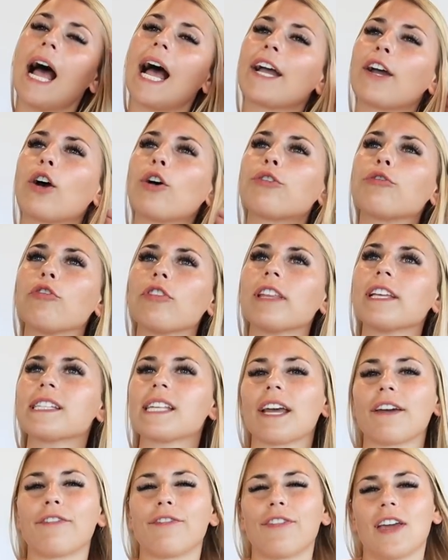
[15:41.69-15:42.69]
I go through these
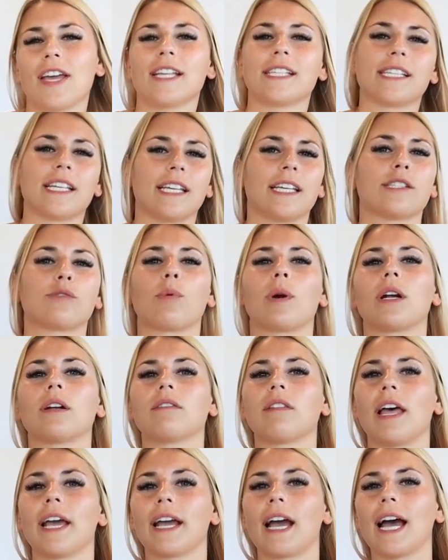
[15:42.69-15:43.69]
like phases where
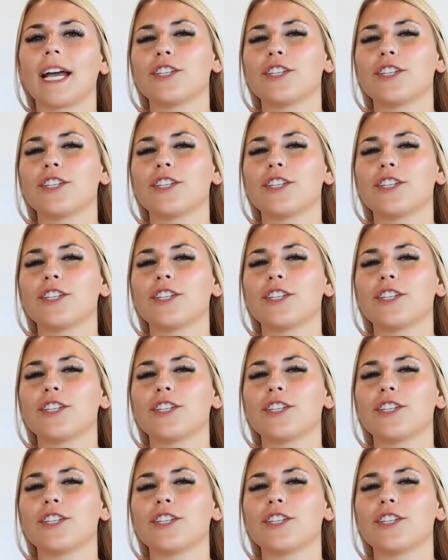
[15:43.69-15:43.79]
like